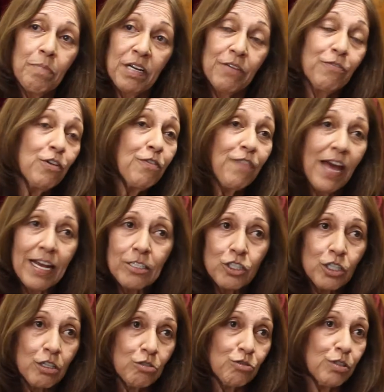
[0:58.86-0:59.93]
But if you've had
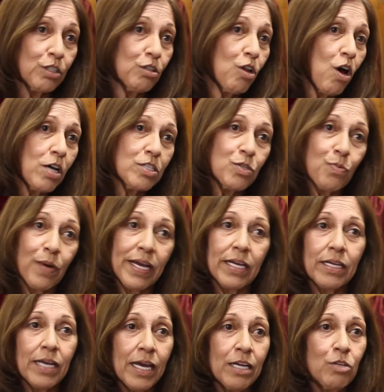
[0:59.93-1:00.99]
children, lost
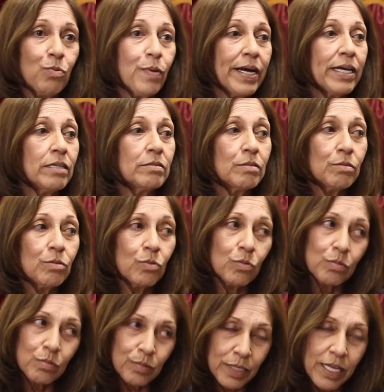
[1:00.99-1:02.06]
weight, gained weight,
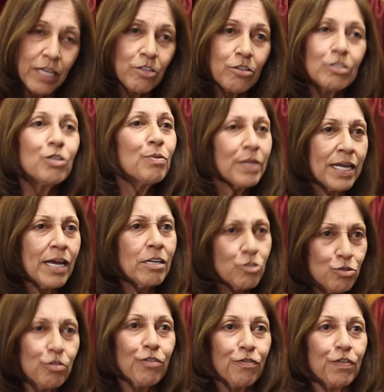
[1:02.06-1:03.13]
well, then you do an extra